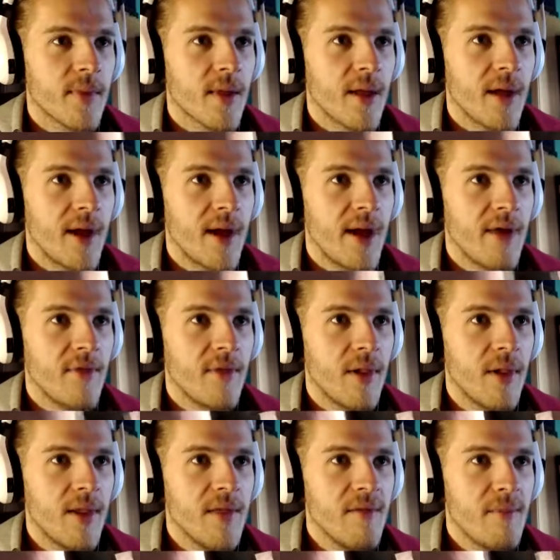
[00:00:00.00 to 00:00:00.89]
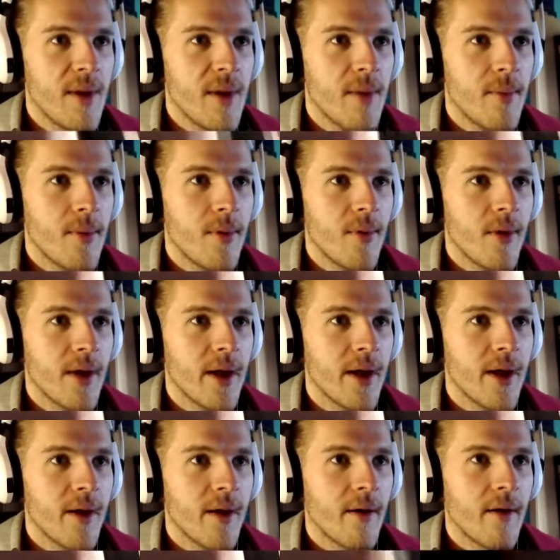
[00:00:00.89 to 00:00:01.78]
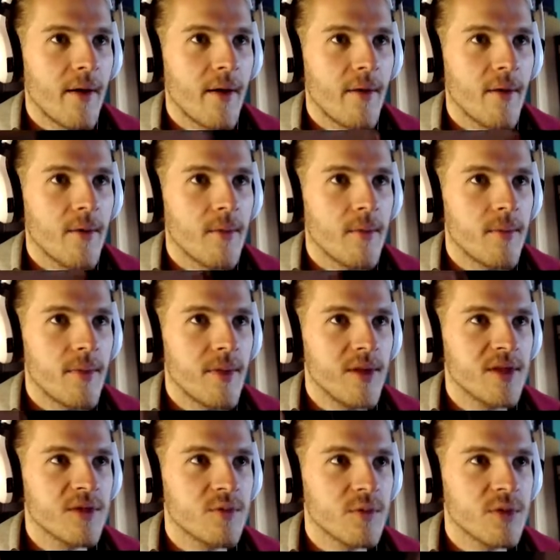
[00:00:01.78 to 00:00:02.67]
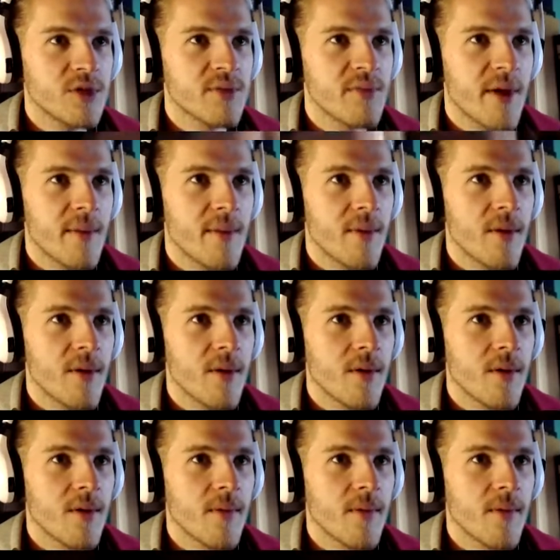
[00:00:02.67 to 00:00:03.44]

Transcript: I will leave my ball here. Please watch my ball.